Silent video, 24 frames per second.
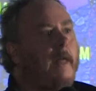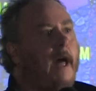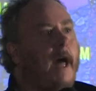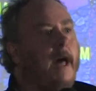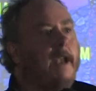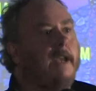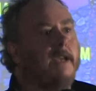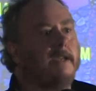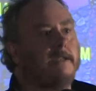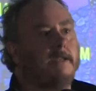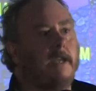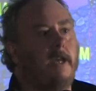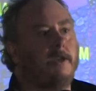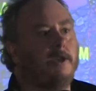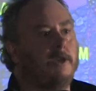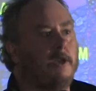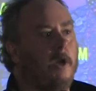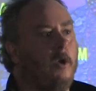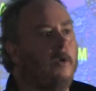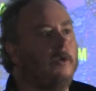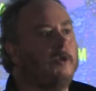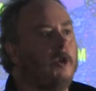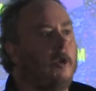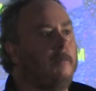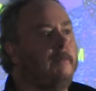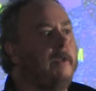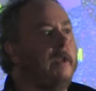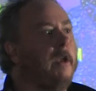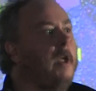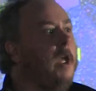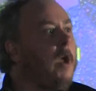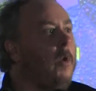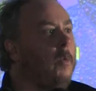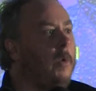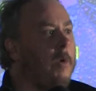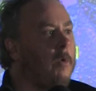and he said, you know something?
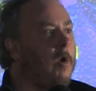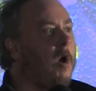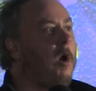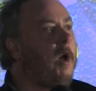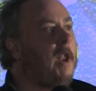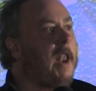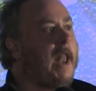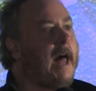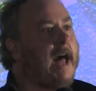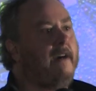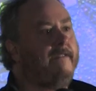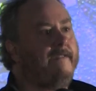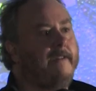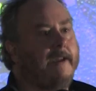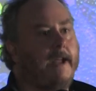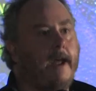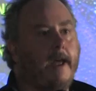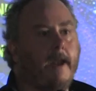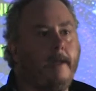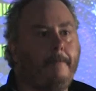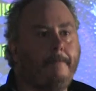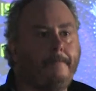We were all laughing at it.